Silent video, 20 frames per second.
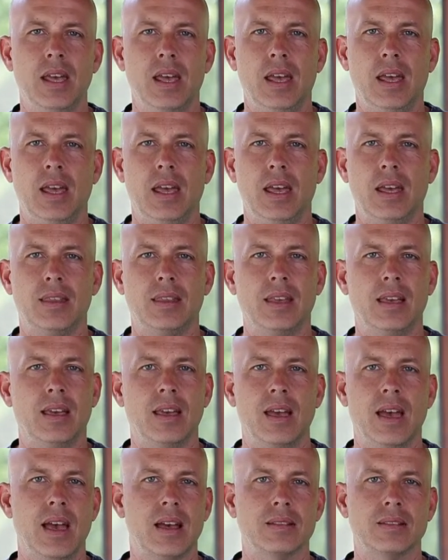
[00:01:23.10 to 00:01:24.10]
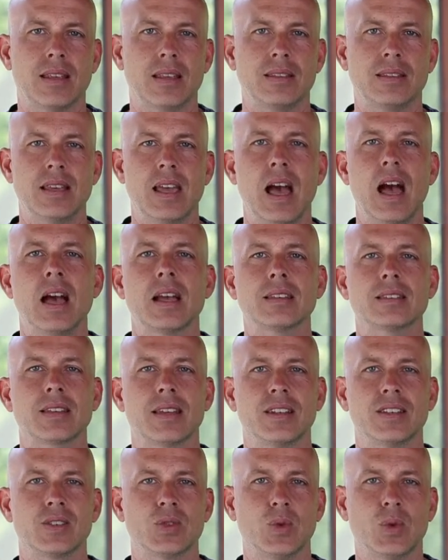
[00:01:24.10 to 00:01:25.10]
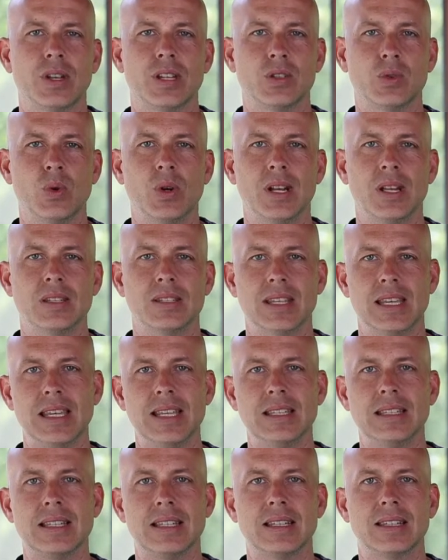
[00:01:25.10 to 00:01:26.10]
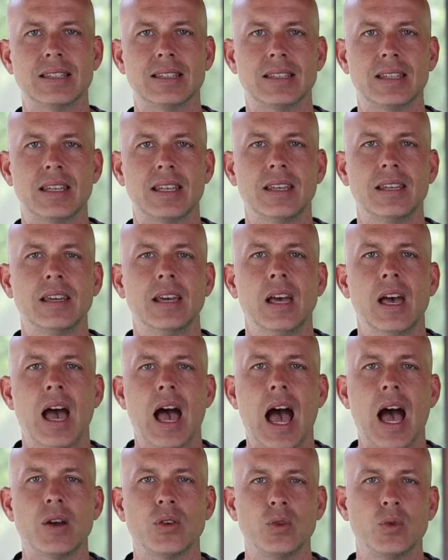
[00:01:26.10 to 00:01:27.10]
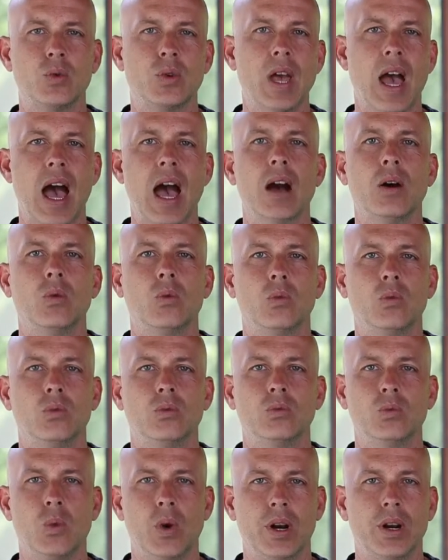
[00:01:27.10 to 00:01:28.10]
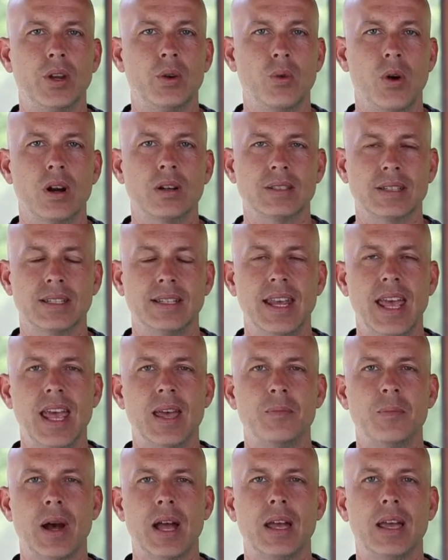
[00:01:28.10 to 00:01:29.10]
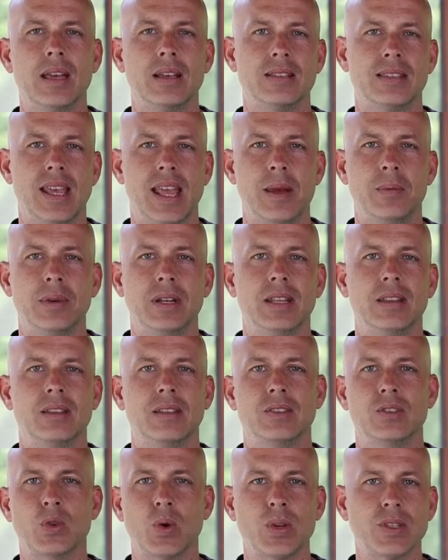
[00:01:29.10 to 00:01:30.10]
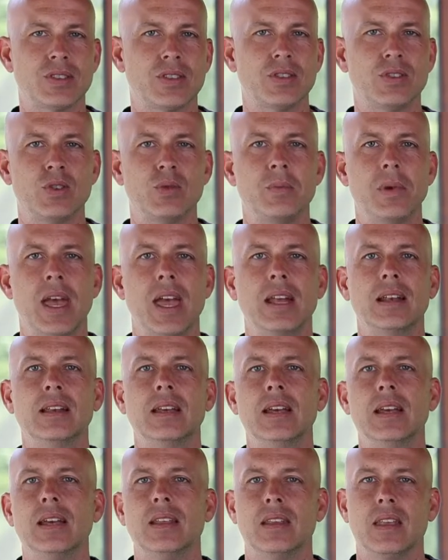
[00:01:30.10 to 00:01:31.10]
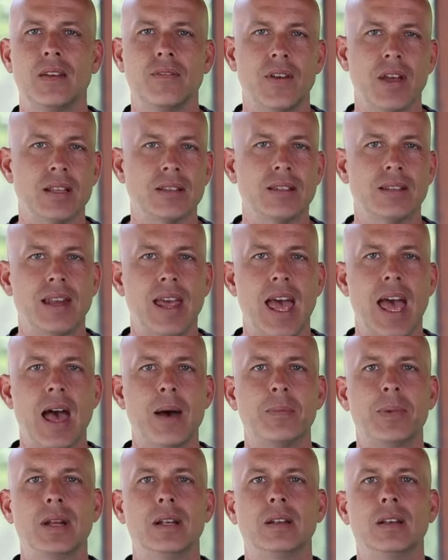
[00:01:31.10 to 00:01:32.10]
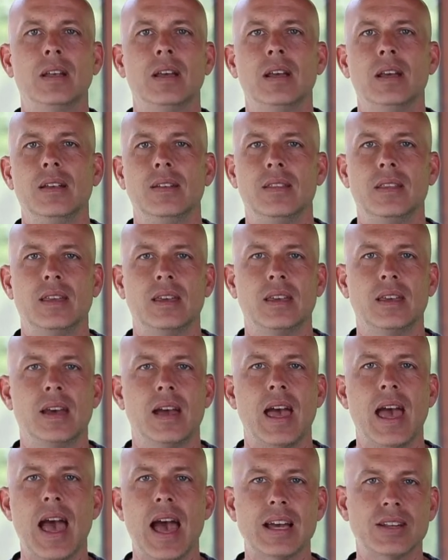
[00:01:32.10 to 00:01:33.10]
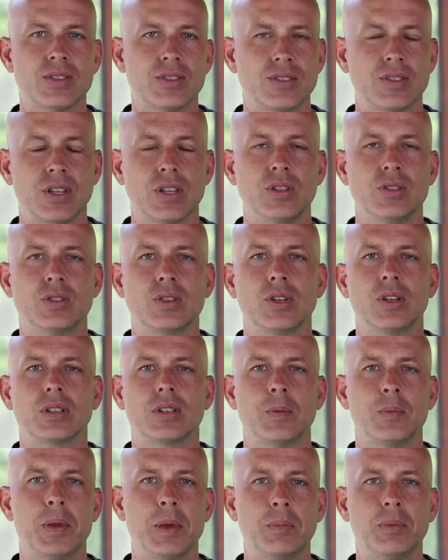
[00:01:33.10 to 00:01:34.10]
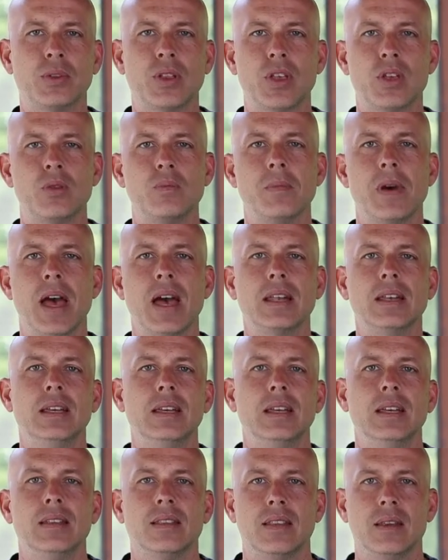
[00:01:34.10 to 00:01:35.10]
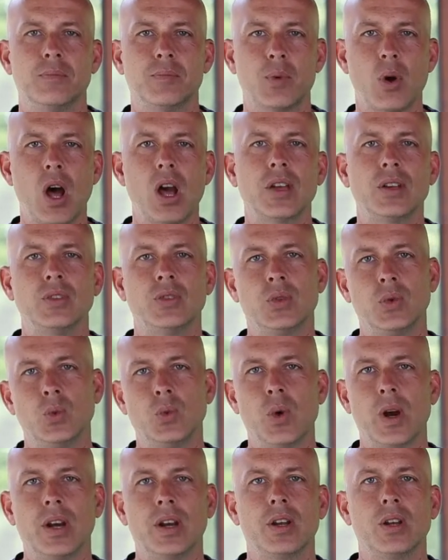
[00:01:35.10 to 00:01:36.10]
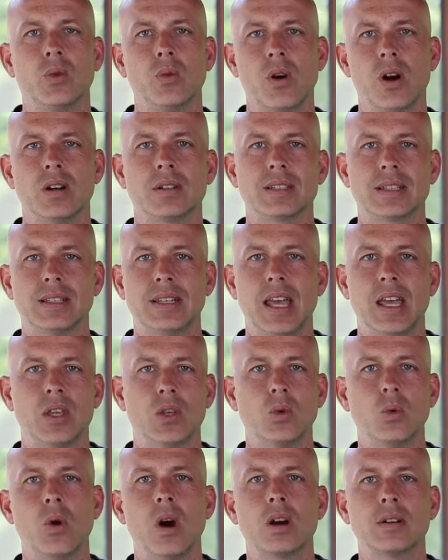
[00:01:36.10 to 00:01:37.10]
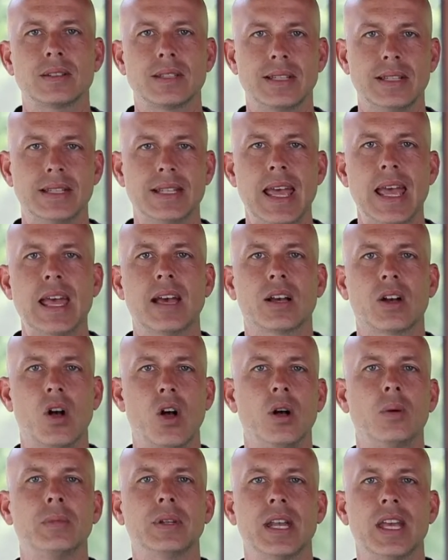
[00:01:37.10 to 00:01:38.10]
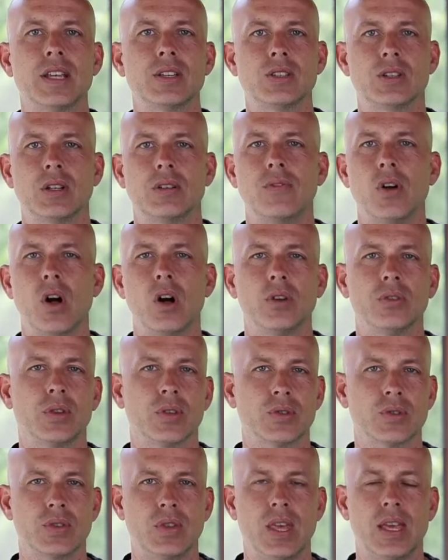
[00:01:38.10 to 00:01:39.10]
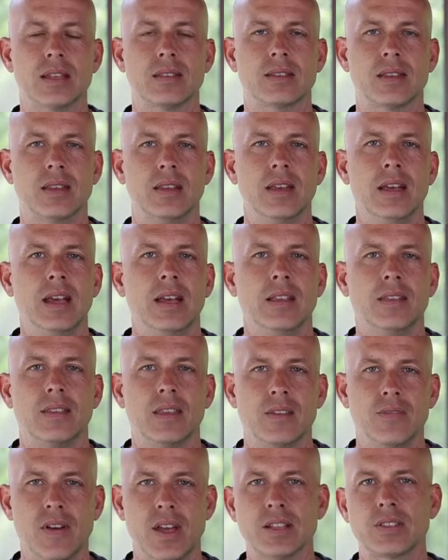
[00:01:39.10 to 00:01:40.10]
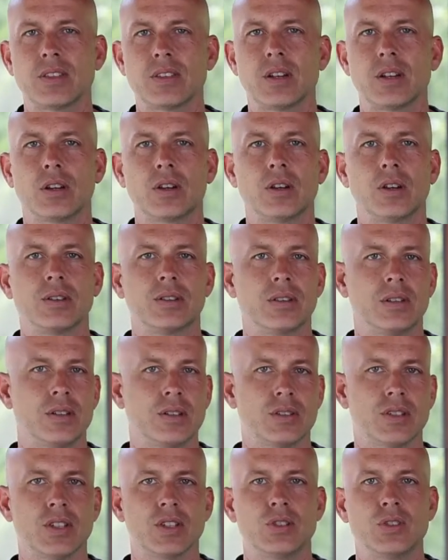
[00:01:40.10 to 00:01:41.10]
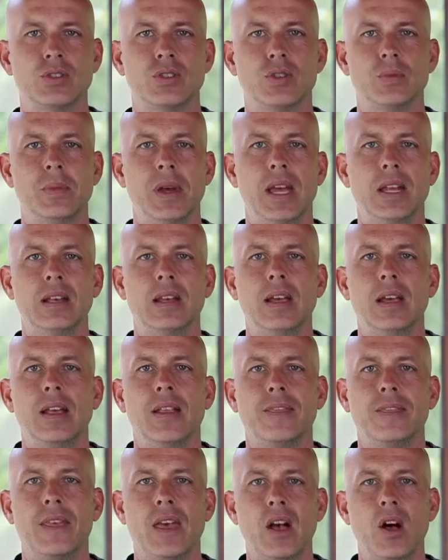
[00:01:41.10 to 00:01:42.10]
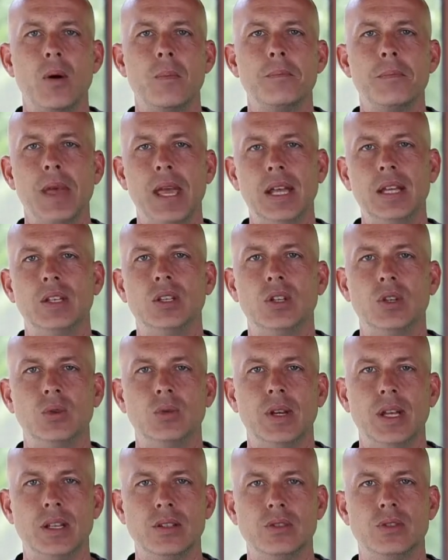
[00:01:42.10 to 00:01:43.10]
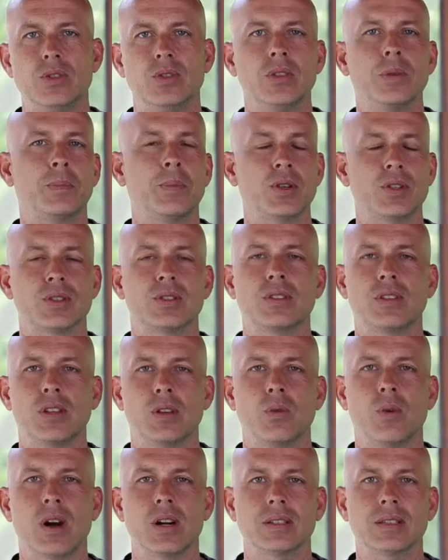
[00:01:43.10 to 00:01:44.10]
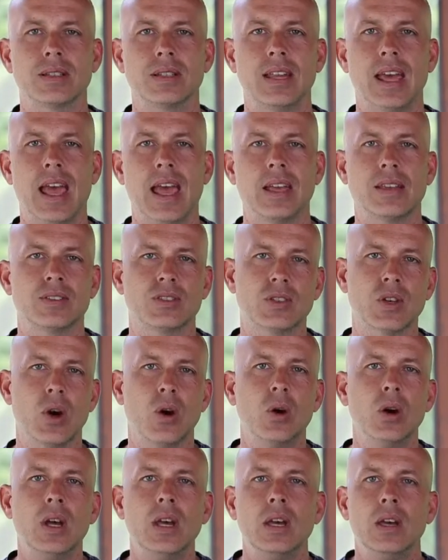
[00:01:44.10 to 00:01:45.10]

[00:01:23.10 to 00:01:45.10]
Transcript: And as they say, hindsight is 20/20. It's easy to see how you got where you are today by examining the choices you made, the events that happened, the actions that you took, the people that you met that brought you to where you are today. You are today a culmination of all those things, that the events that occurred, the decisions you made, they all made you into the person that you are today. So